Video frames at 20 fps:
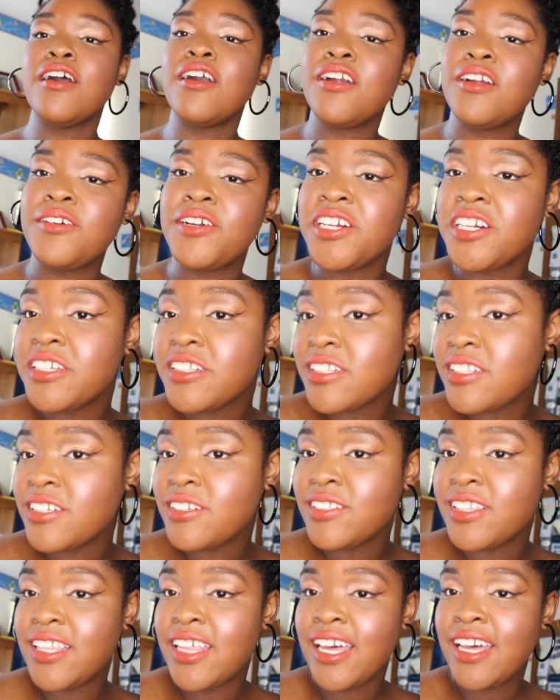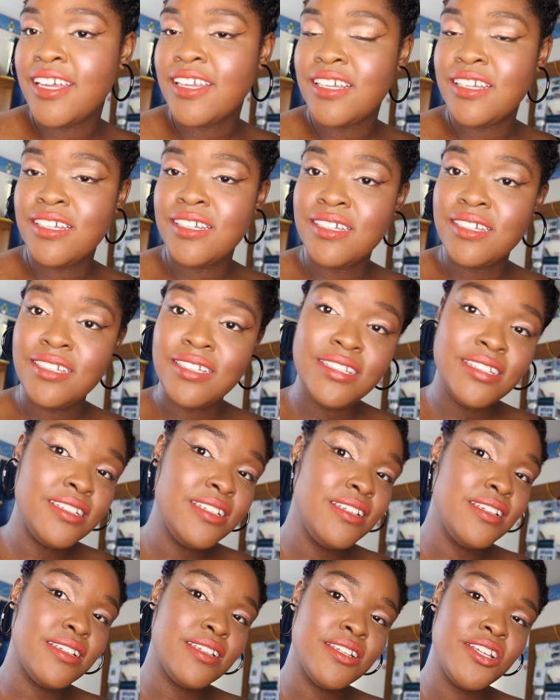Alright, so that
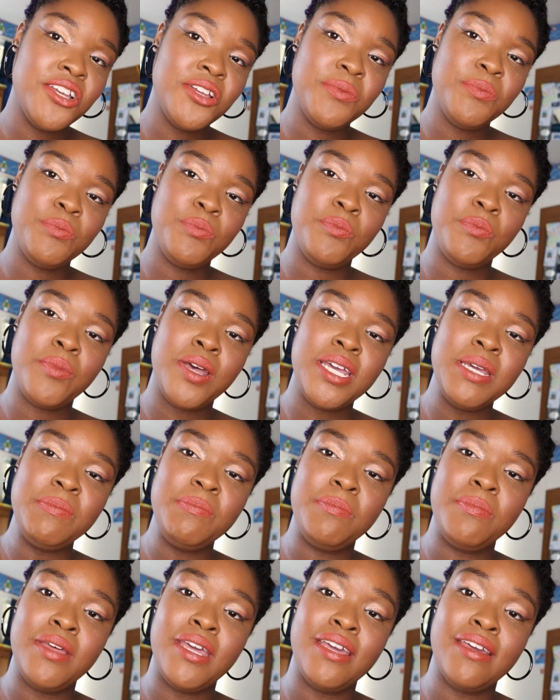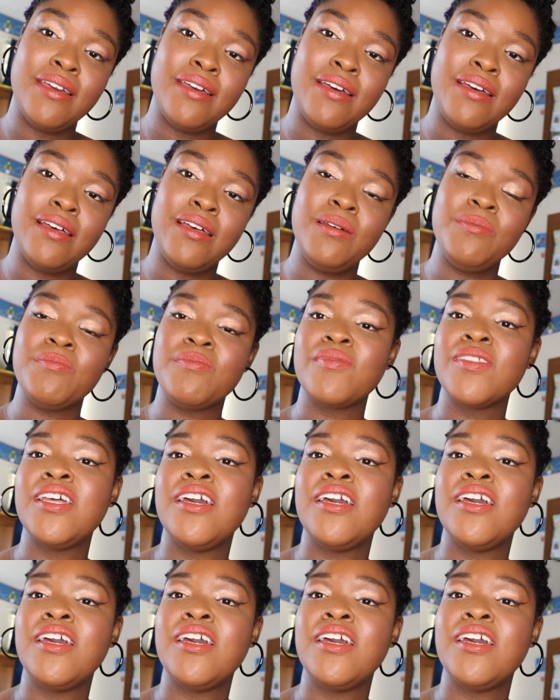is my makeup.